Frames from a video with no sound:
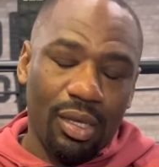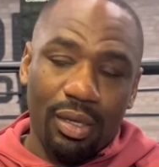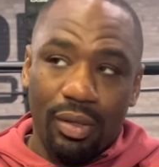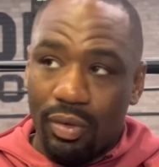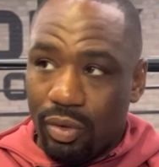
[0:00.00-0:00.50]

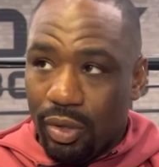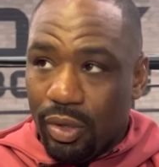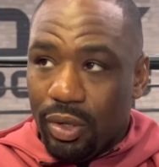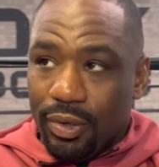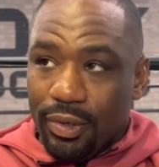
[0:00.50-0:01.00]
right? So,
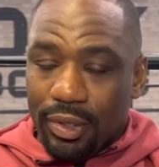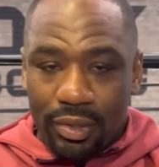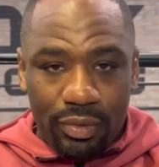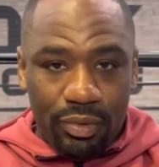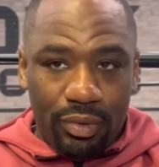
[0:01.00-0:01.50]

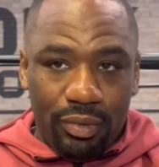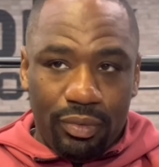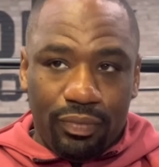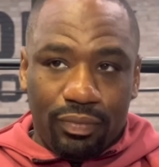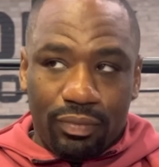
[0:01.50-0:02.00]

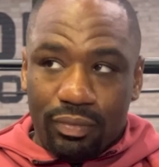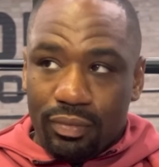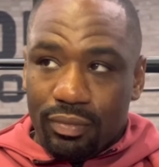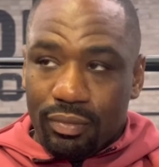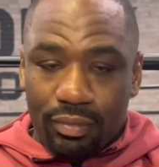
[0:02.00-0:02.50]

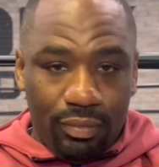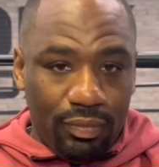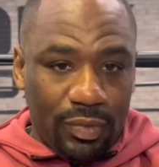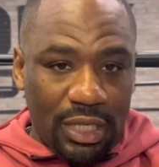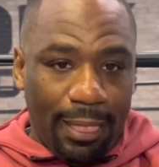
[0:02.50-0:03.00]
just
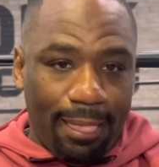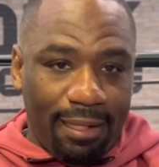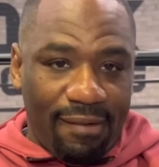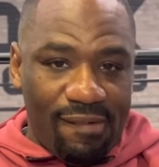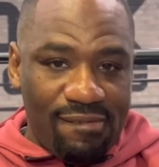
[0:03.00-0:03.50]
as a
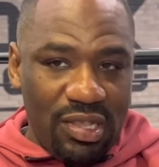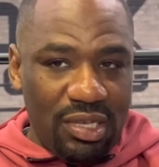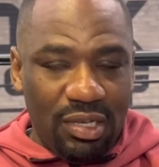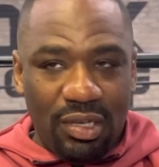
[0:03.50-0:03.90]
professional fighter.